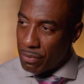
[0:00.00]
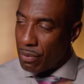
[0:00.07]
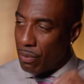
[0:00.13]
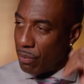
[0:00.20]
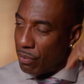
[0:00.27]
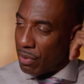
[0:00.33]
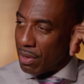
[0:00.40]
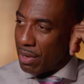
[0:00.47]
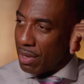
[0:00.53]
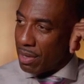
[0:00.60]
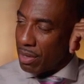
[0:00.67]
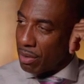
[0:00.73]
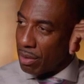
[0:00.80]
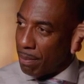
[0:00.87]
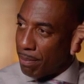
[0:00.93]
the
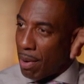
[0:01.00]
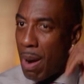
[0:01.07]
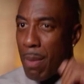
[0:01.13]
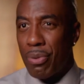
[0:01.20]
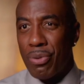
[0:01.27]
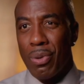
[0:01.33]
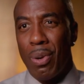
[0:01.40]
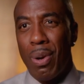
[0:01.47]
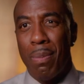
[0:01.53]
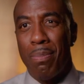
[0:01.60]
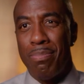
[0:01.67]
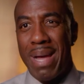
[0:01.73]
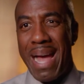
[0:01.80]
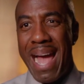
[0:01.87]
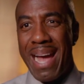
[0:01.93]
you know, the barbers are all
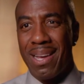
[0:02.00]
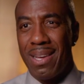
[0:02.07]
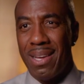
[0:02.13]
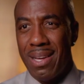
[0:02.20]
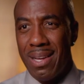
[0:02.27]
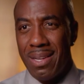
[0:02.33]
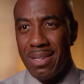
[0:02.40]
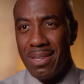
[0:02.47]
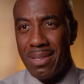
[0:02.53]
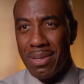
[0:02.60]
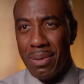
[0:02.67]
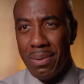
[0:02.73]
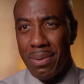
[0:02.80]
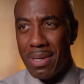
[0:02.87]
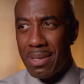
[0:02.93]
back, you
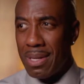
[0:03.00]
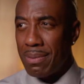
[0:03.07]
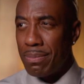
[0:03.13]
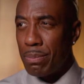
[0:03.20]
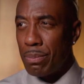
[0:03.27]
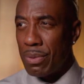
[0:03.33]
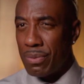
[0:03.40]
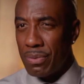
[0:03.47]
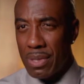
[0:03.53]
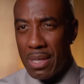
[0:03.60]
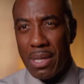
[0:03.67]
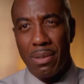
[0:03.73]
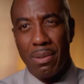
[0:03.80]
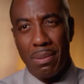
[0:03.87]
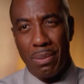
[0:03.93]
know, and they see
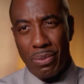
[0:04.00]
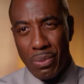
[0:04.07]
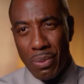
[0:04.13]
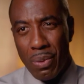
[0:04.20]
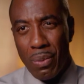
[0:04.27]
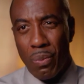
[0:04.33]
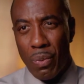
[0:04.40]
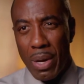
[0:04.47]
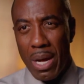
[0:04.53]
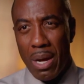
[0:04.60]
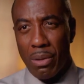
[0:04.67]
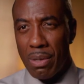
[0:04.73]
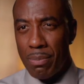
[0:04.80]
they're doing well.